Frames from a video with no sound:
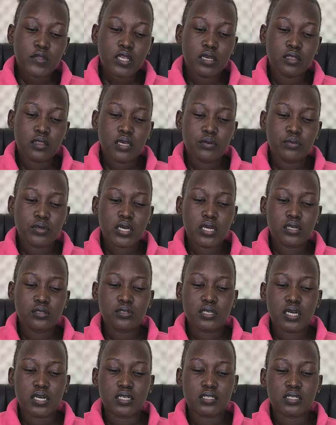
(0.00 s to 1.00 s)
Then we can
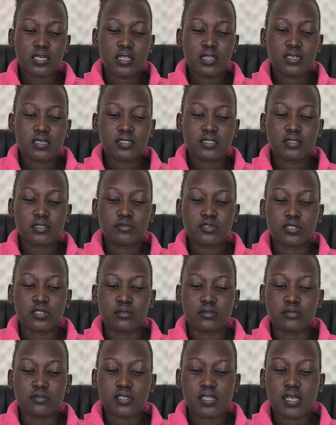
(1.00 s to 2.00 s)
look at other
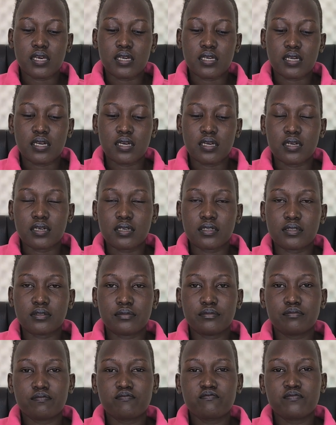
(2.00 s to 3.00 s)
symptoms like
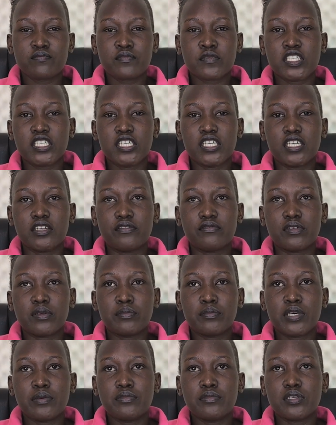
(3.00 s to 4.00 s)
if the
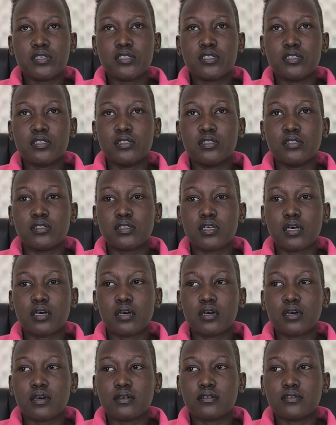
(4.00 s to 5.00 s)
baby
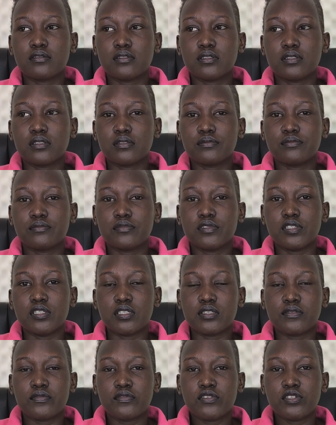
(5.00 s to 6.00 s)

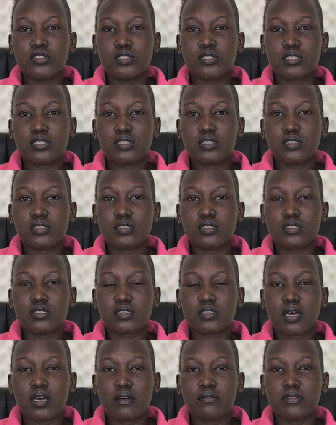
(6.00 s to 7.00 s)
is fidgeting,
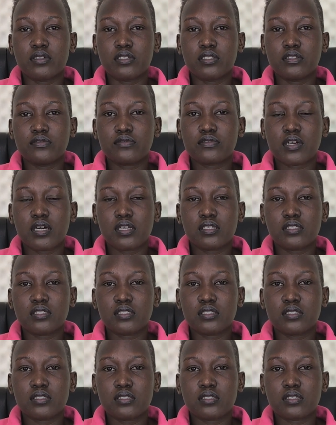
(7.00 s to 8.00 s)
is having
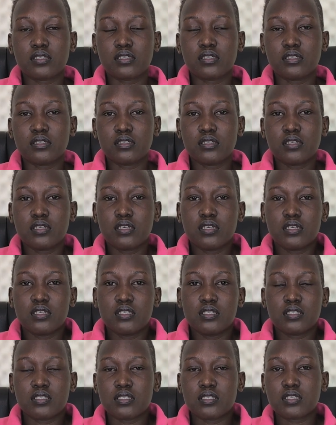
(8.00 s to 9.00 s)
difficulties in
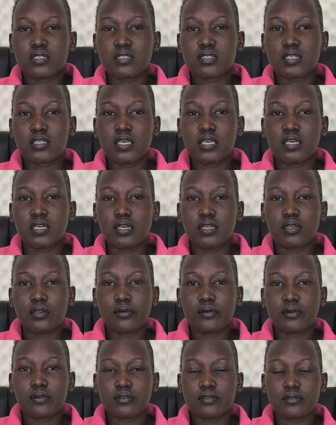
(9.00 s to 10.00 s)
just staying
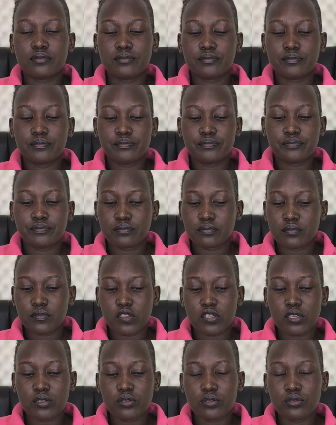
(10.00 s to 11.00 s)
alone,
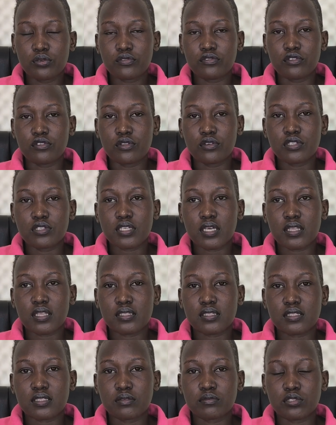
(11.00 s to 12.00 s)
then you look for those other
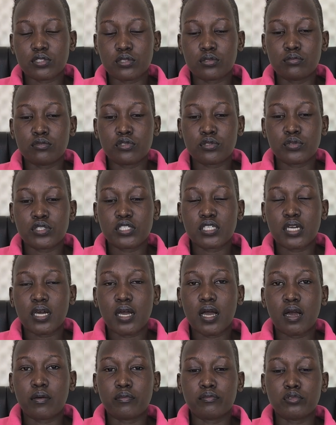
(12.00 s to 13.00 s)
symptoms which are
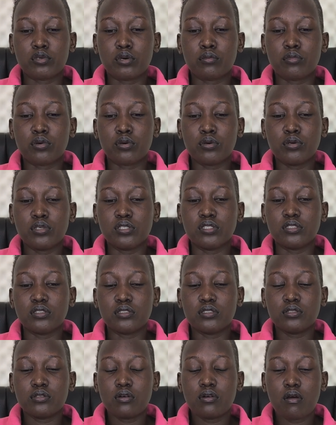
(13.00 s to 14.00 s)
abnormal in
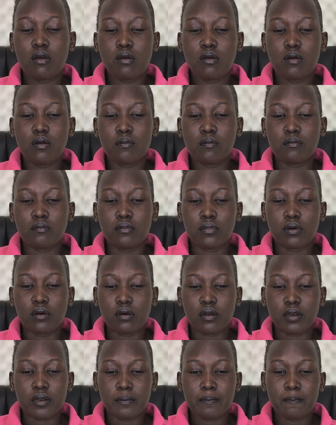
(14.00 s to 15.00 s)

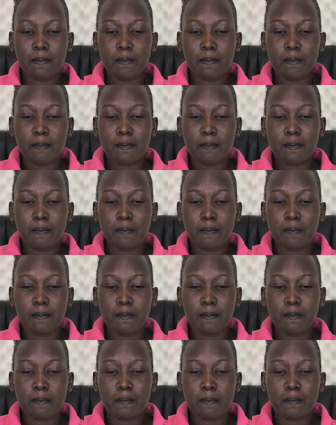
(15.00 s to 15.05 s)
newborn.